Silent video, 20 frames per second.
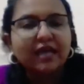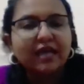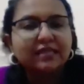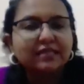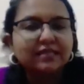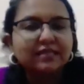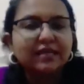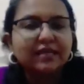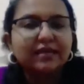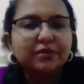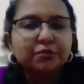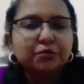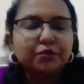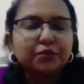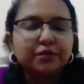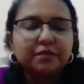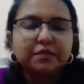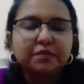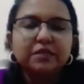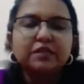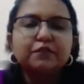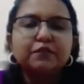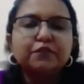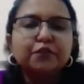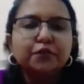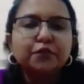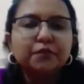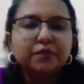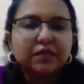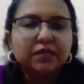and psychotherapy
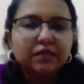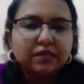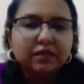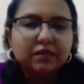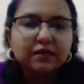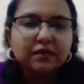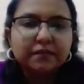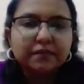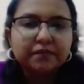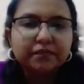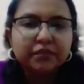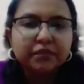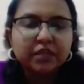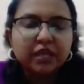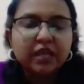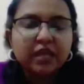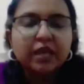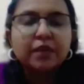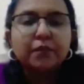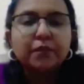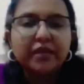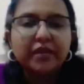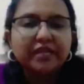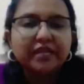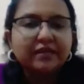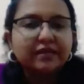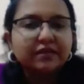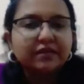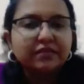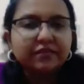infopreneur,
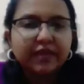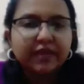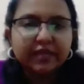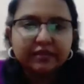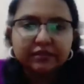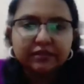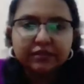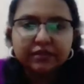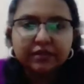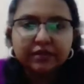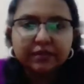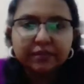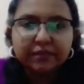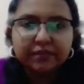medical writer,